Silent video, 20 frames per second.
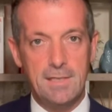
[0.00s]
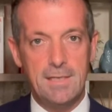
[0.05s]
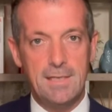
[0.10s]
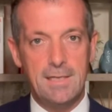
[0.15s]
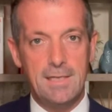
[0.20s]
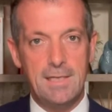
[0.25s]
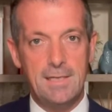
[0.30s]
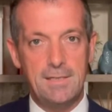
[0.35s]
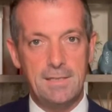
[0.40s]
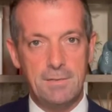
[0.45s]

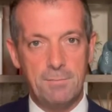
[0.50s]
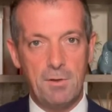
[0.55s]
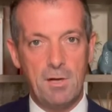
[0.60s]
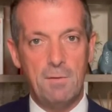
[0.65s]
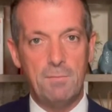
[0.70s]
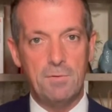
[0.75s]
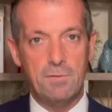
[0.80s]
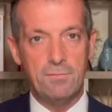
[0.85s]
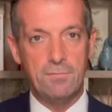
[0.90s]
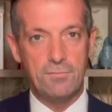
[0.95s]
It's the
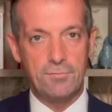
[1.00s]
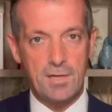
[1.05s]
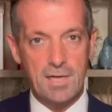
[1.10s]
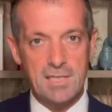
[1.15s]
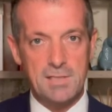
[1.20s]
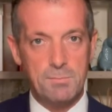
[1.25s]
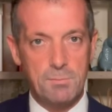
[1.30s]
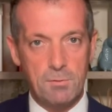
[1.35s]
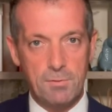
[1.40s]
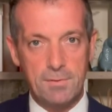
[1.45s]
Department of
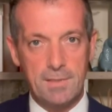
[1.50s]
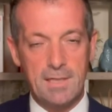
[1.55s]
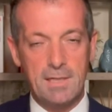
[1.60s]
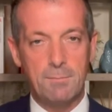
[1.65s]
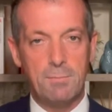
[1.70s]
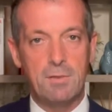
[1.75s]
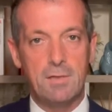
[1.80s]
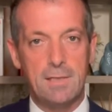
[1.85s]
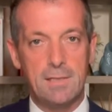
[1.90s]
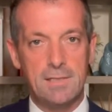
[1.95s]
Transport that
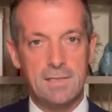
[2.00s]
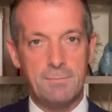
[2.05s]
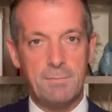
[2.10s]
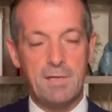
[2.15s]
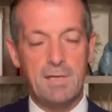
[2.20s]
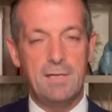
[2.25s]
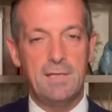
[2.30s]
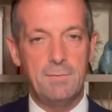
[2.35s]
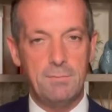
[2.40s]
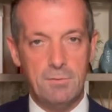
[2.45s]
applies the
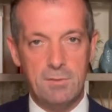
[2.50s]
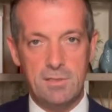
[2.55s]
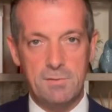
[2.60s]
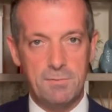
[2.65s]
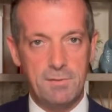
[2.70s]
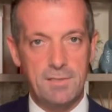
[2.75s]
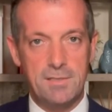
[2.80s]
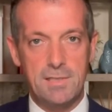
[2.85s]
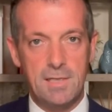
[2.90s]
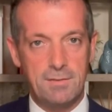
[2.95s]
penalty points, but
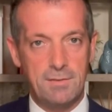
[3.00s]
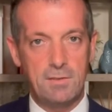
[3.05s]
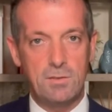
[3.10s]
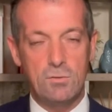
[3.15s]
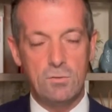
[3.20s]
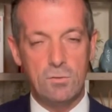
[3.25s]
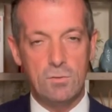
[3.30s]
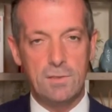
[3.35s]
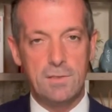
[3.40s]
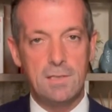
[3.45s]
it's not the
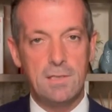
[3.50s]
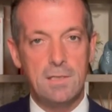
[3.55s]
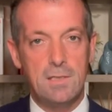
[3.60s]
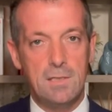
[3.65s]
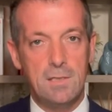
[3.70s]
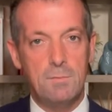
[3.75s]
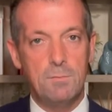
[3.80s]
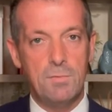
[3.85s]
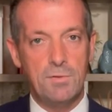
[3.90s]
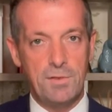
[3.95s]
court.
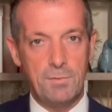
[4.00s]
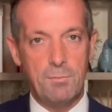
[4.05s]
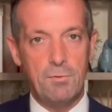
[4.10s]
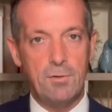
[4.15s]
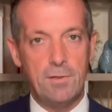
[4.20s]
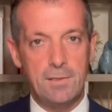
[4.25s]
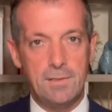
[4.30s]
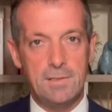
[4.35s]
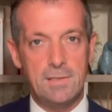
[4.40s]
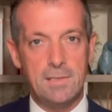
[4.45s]
But the
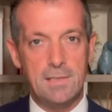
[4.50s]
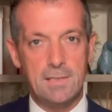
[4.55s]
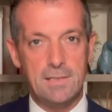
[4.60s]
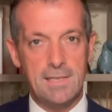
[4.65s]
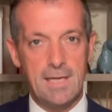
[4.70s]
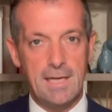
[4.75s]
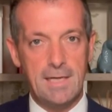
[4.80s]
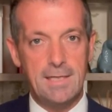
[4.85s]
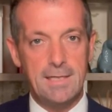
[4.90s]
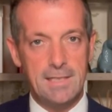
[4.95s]
points
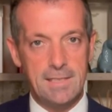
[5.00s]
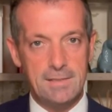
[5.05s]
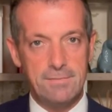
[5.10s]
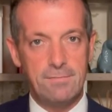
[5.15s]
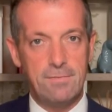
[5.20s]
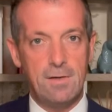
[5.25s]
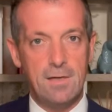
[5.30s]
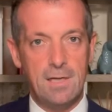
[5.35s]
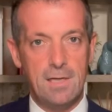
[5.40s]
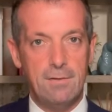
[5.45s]
tally is
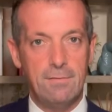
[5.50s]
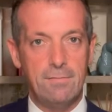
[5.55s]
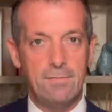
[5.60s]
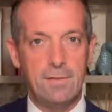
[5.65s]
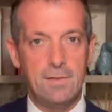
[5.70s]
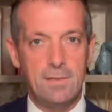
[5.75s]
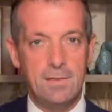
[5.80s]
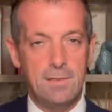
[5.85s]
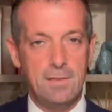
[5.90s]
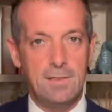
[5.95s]
5
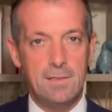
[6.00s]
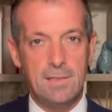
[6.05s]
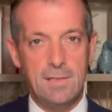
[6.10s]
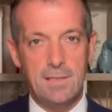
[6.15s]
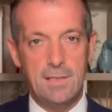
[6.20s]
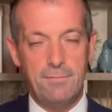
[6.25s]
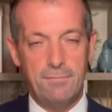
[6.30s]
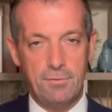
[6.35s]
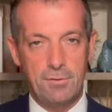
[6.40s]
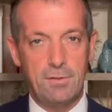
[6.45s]

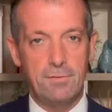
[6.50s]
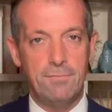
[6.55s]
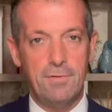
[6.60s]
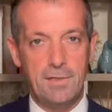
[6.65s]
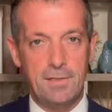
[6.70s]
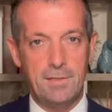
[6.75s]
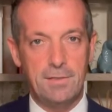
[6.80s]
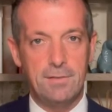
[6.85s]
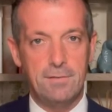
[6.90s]
if you're convicted.